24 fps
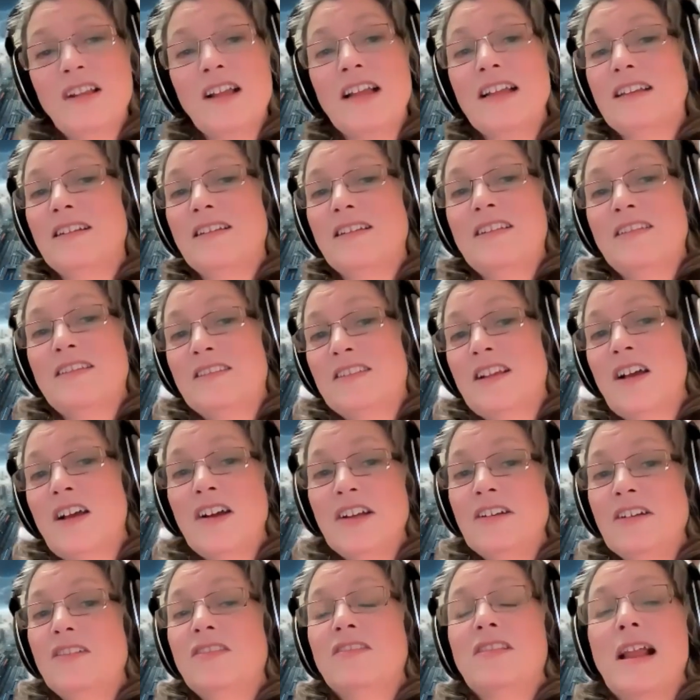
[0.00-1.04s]
like this
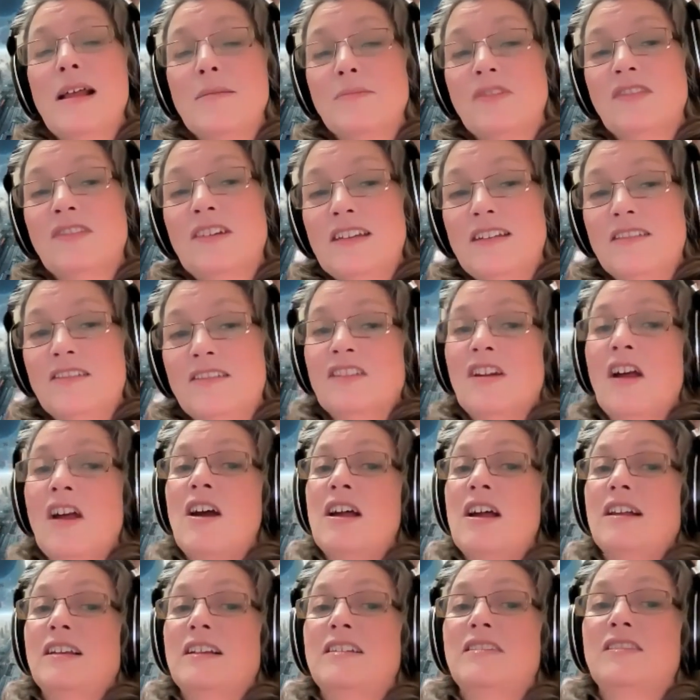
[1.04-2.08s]
kind of slapstick
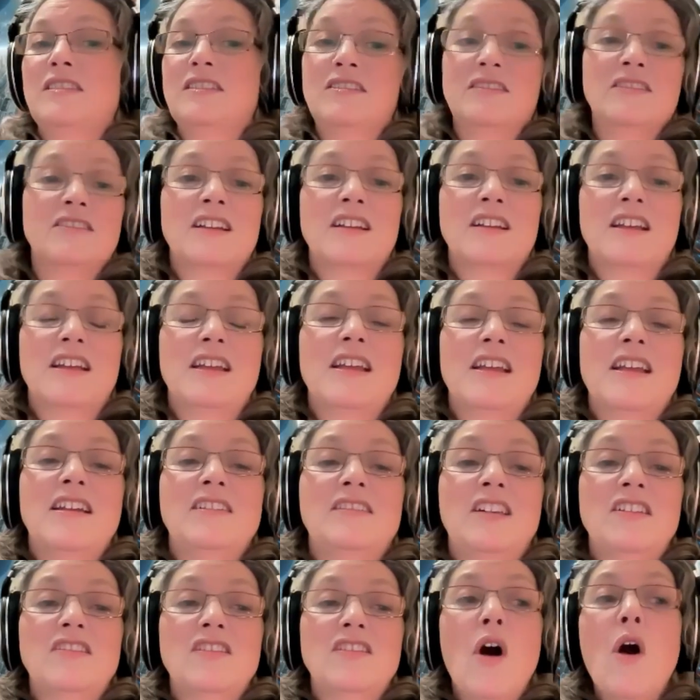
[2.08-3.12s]
style is his
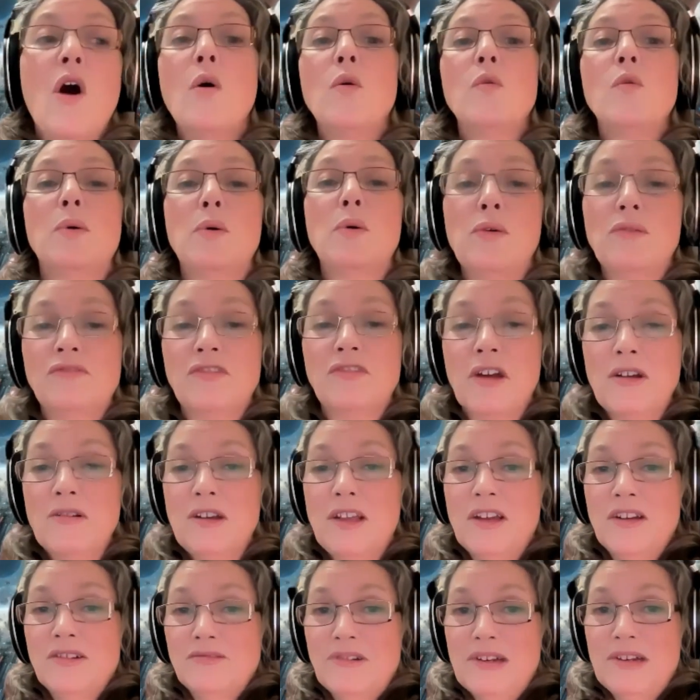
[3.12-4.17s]
is his whole
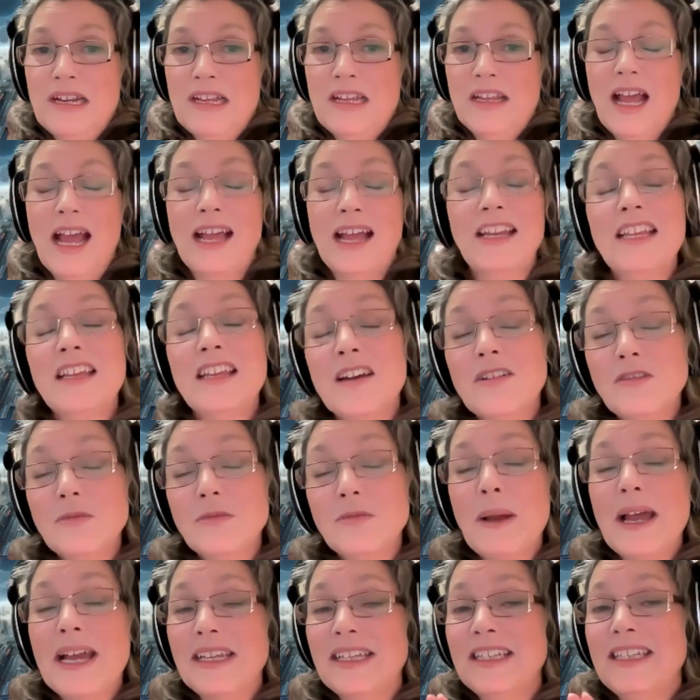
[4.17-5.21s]
portfolio really. And it goes
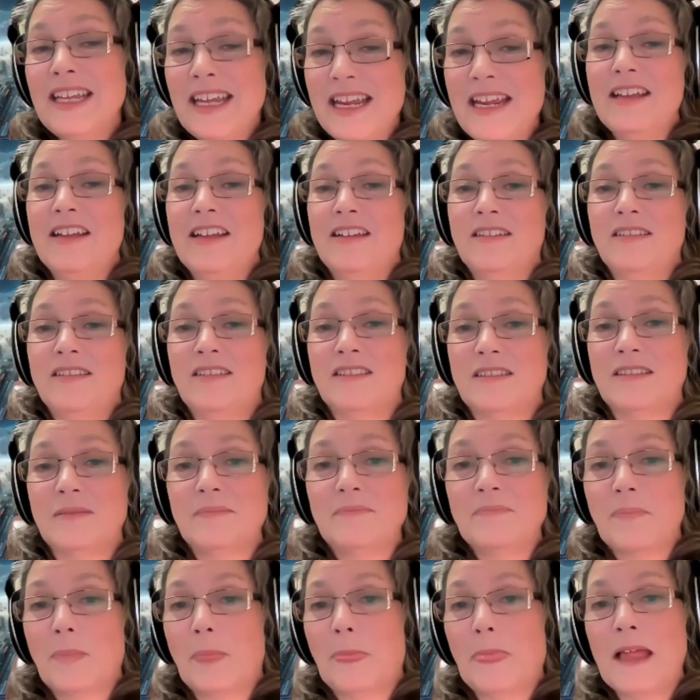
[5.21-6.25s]
back years.
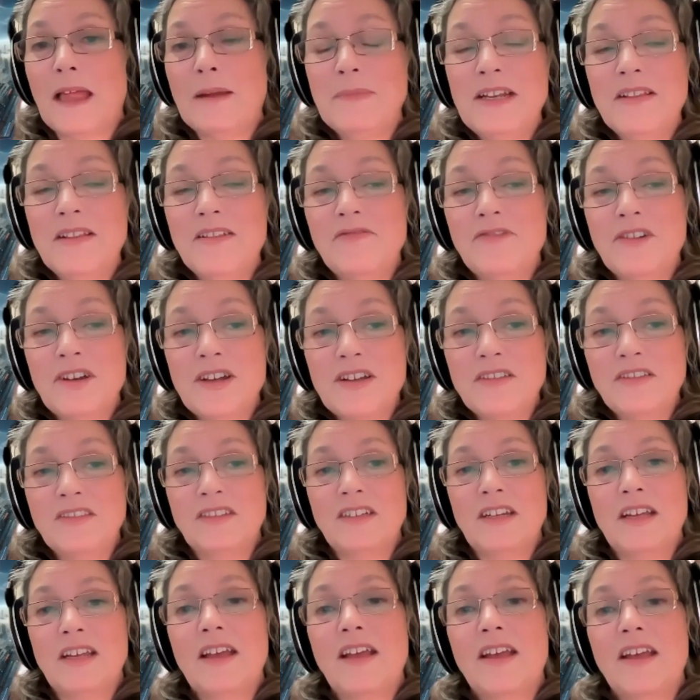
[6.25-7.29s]
I mean the
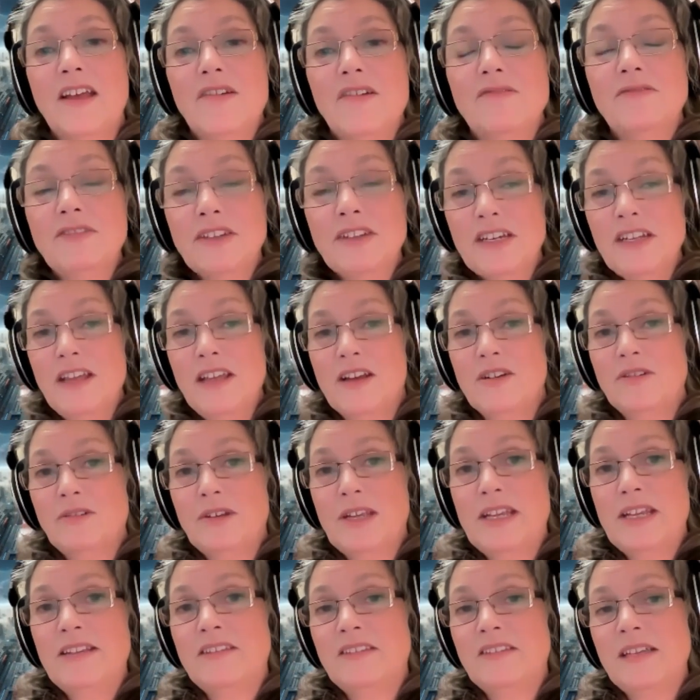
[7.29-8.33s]
first video
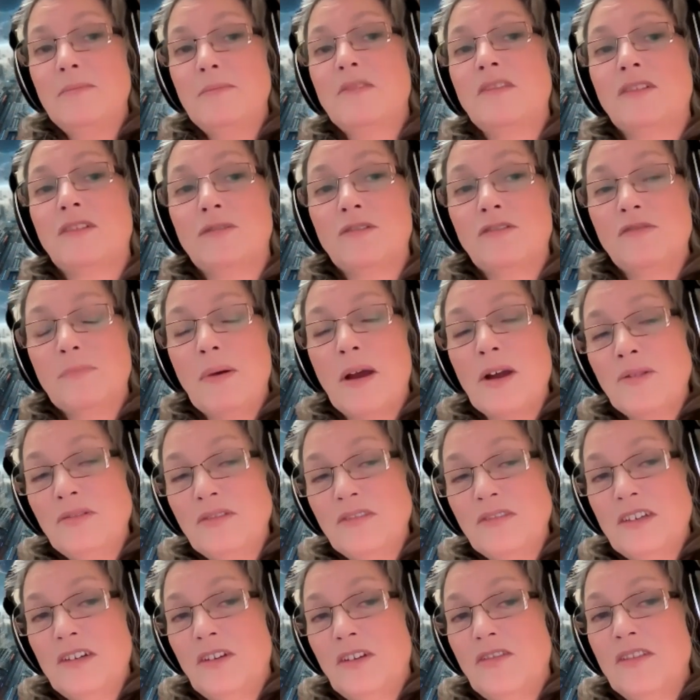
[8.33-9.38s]
he seems to have
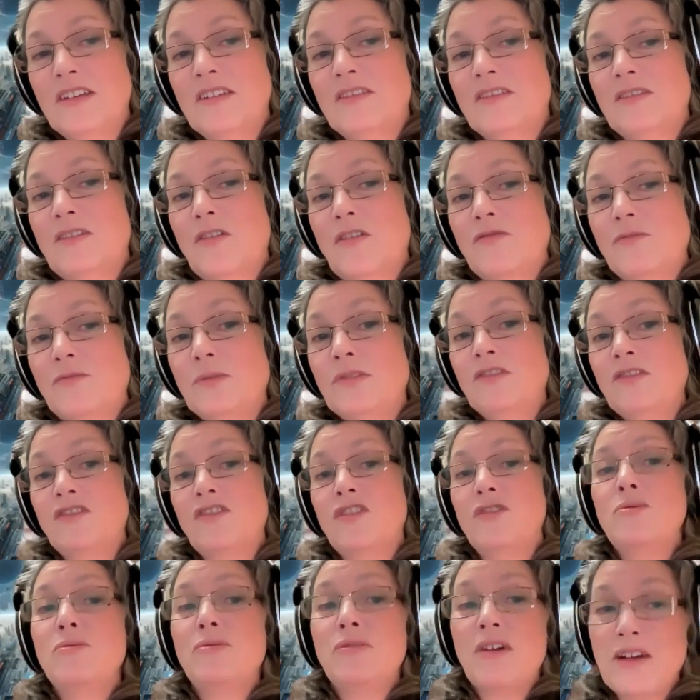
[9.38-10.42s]
posted on this stuff was
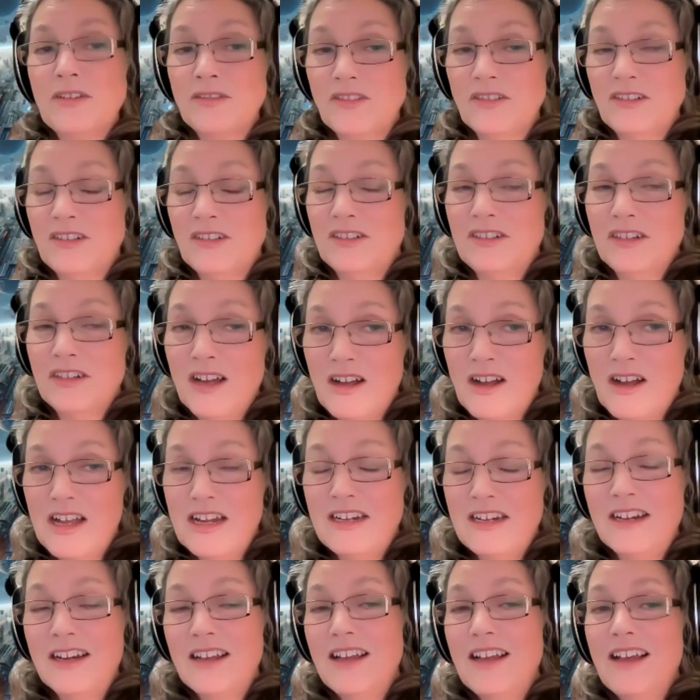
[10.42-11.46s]

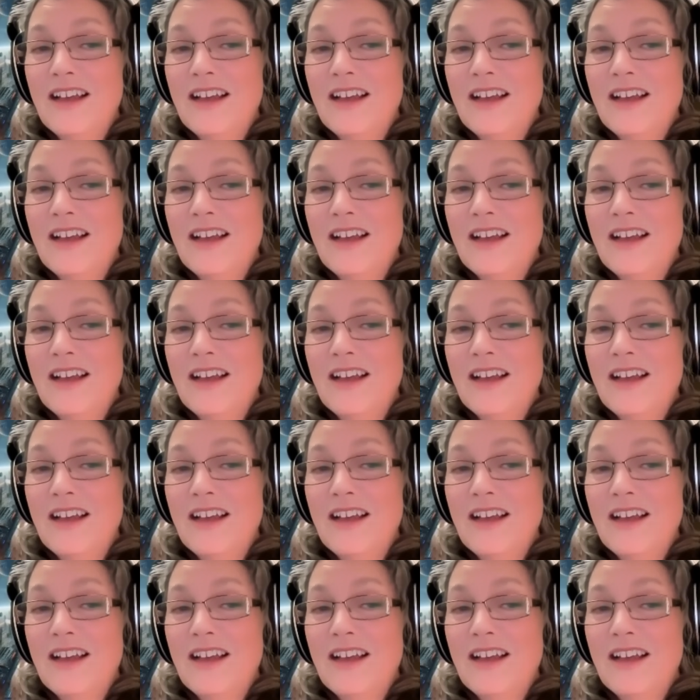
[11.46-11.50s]
2009